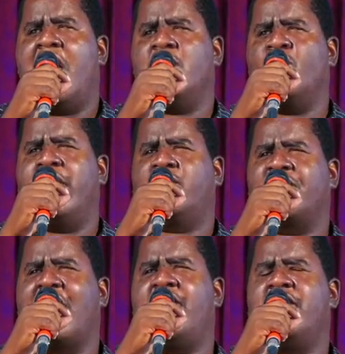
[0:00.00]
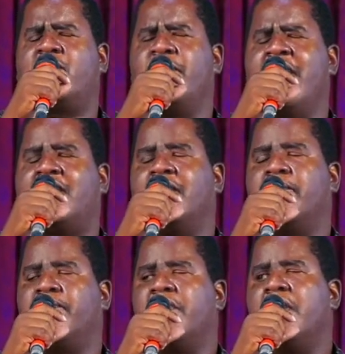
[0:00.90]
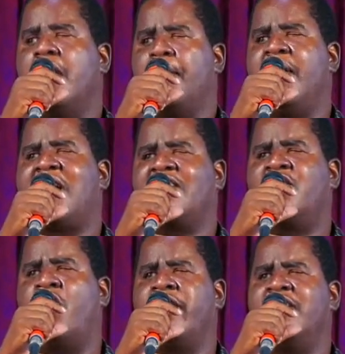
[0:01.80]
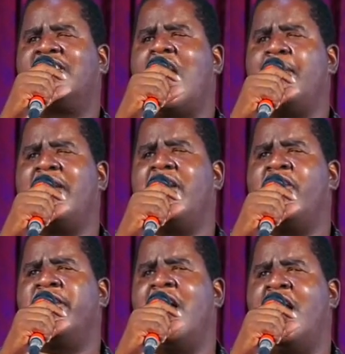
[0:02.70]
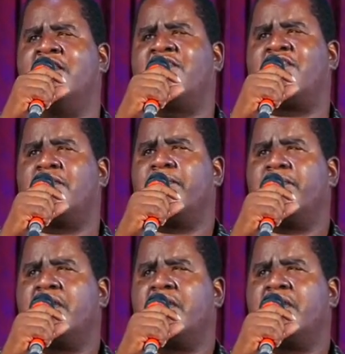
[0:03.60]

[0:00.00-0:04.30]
I knew it was an earthquake, because nothing else can make the earth dance.